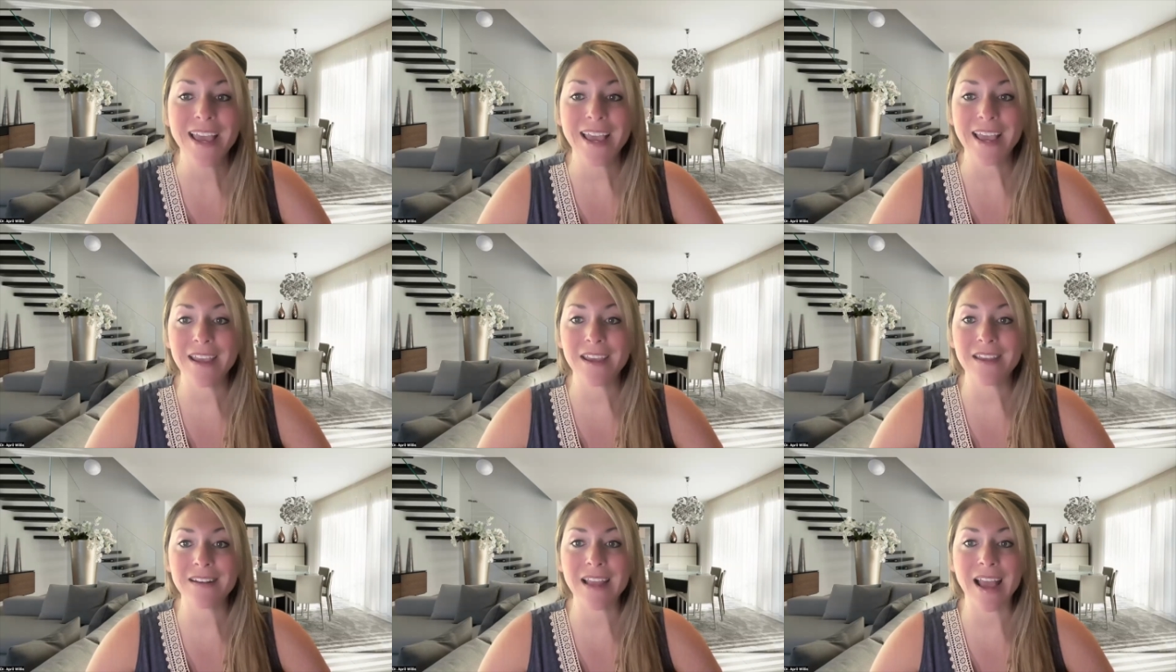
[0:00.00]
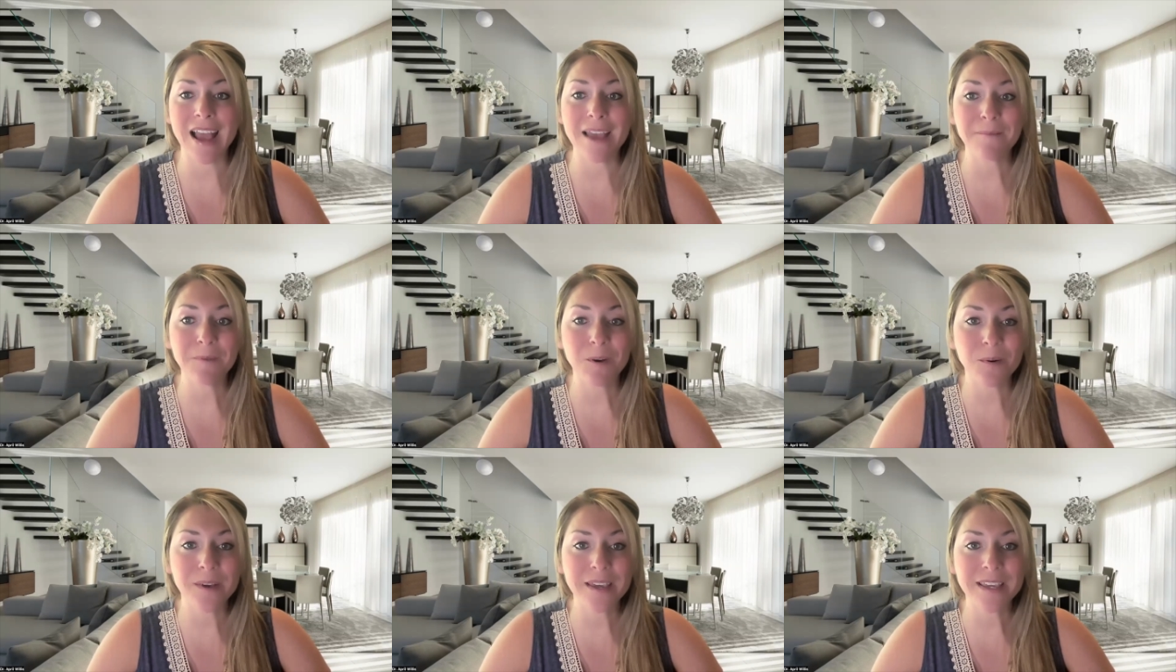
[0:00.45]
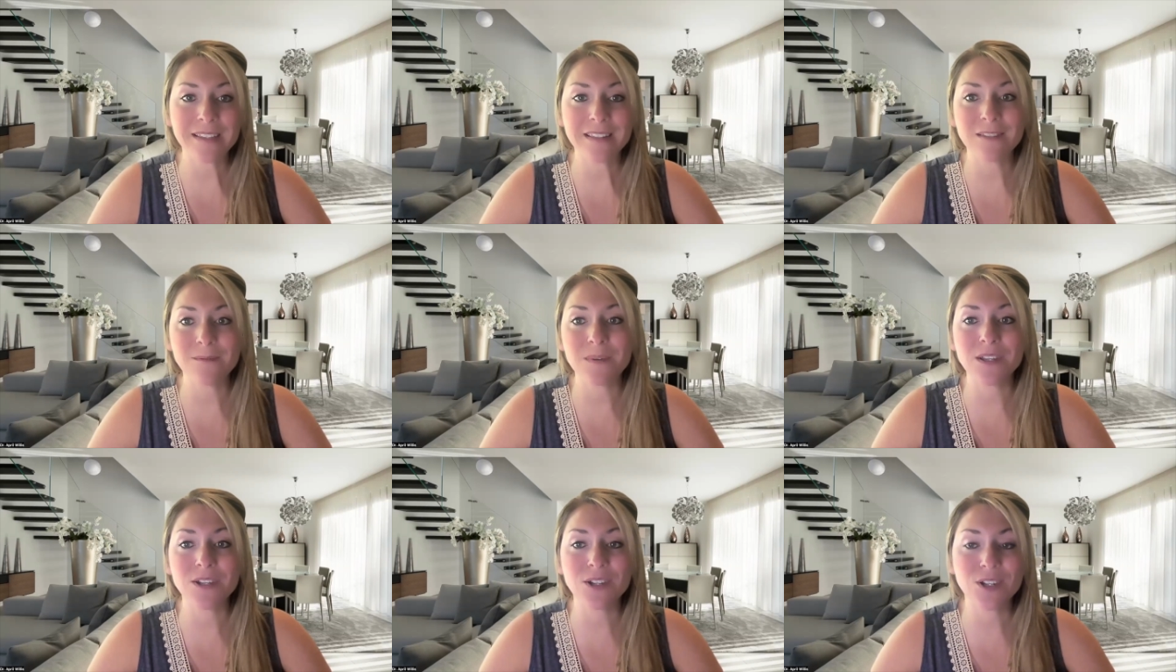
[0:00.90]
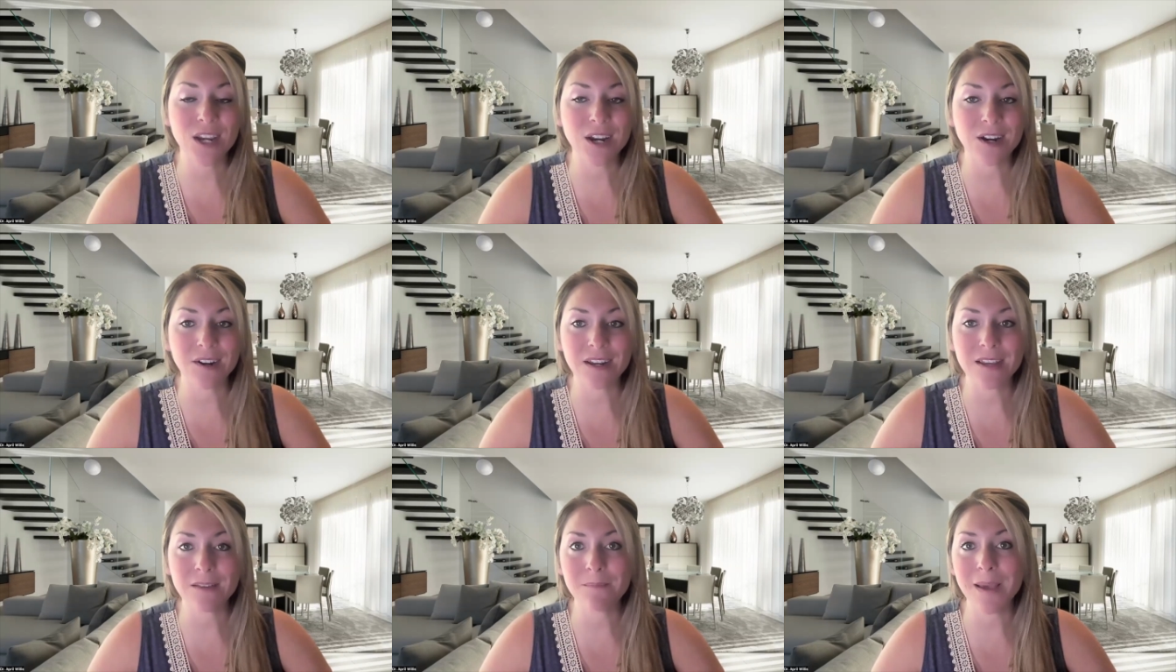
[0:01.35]
And I'm going to be
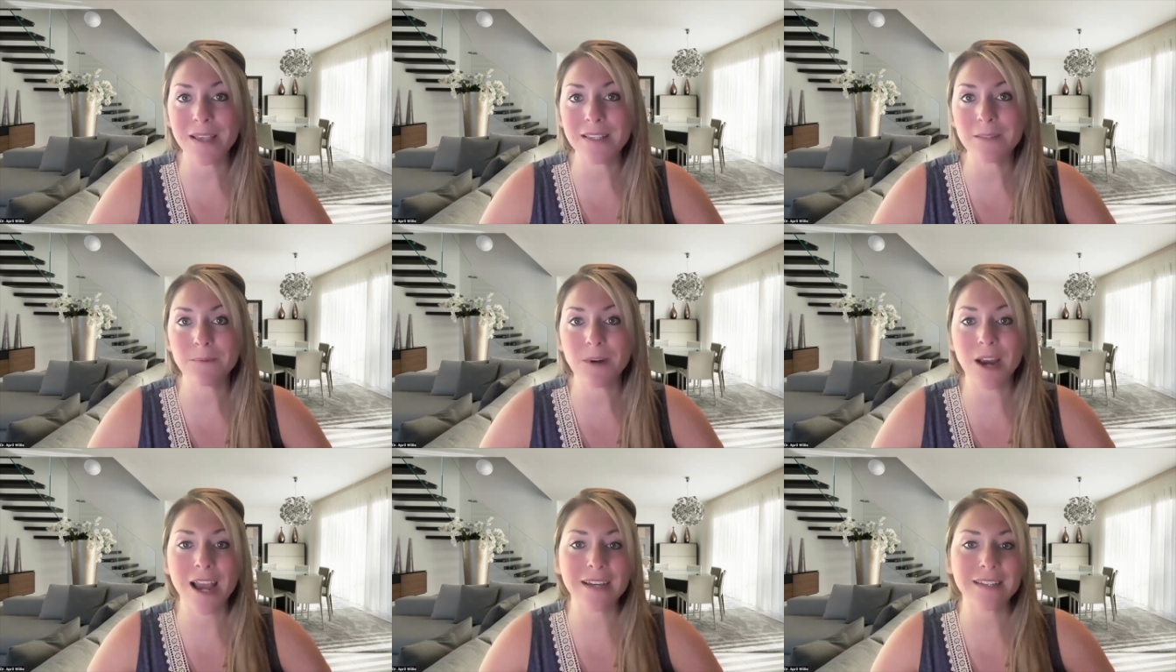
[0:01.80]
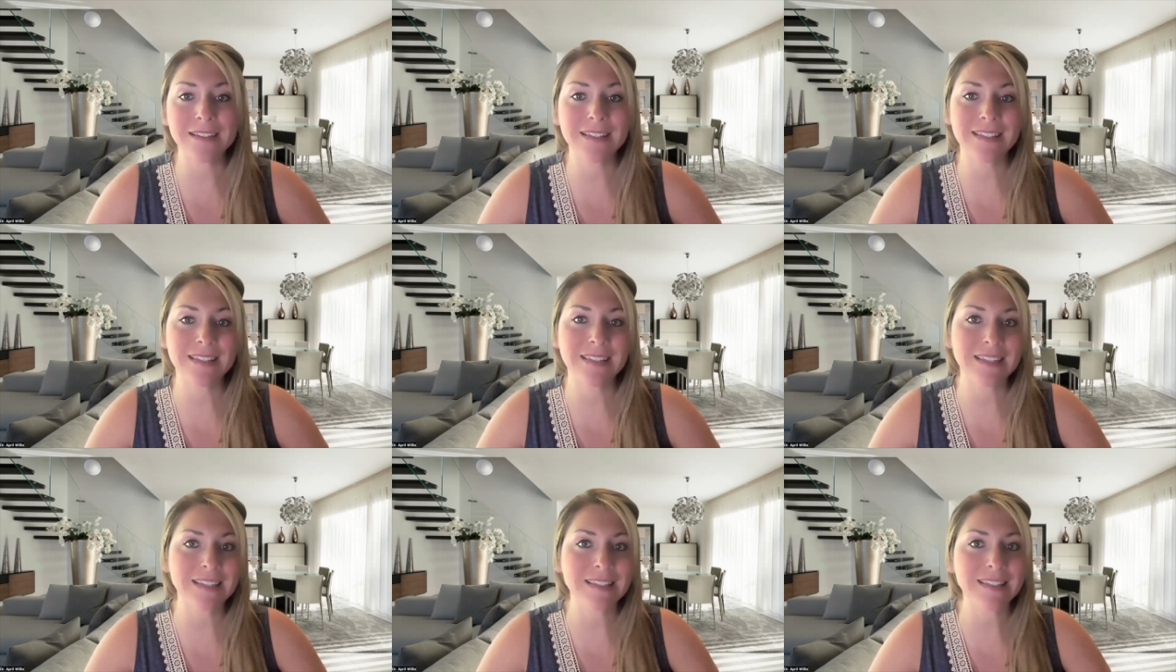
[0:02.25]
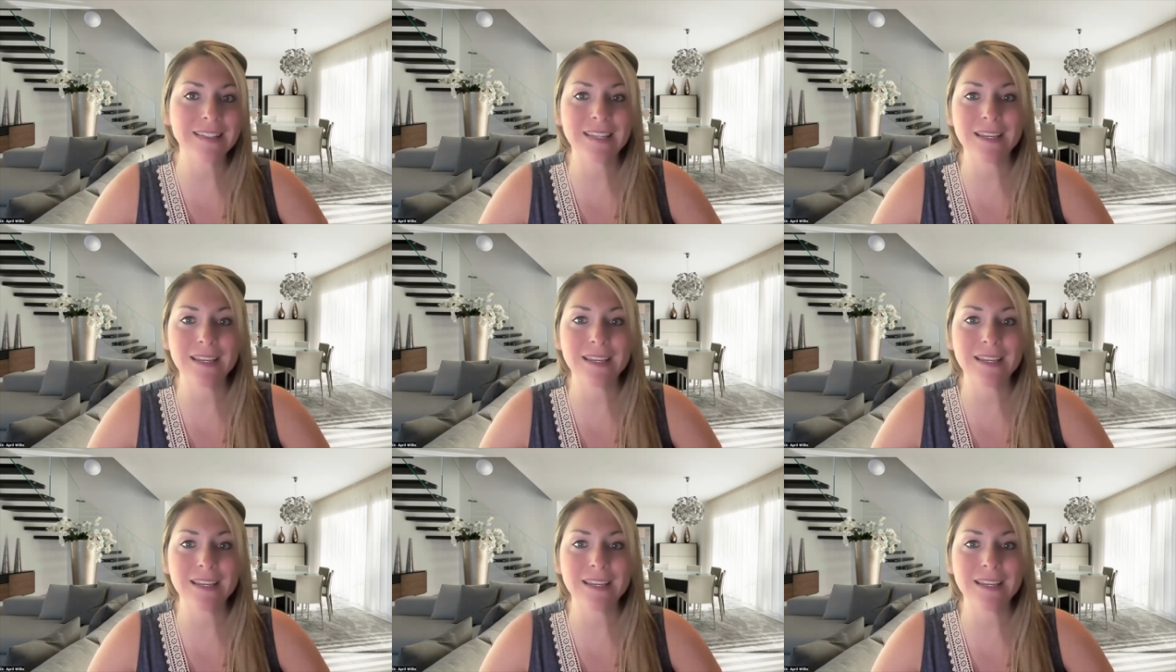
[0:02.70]
sharing best practices,